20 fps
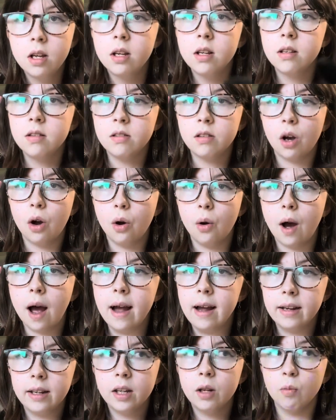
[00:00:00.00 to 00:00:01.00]
So
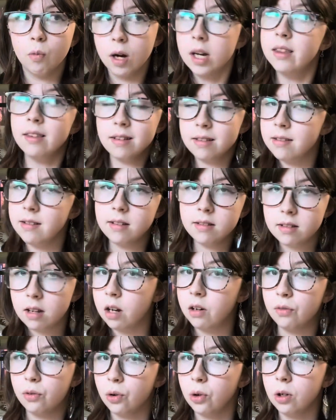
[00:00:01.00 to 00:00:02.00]
I can write the scenes
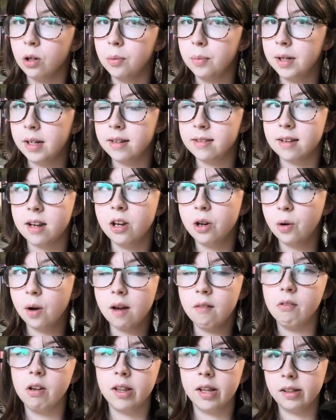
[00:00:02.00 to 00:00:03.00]
out of order because I know
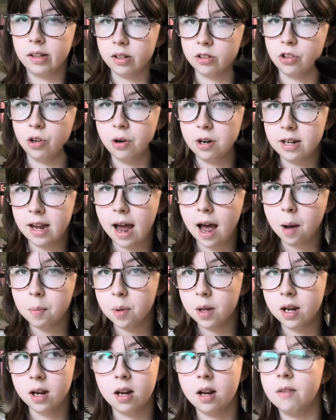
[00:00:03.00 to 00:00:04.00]
everything that's going to
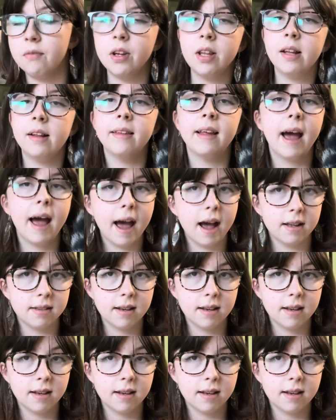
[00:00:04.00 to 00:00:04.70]
happen and everything that has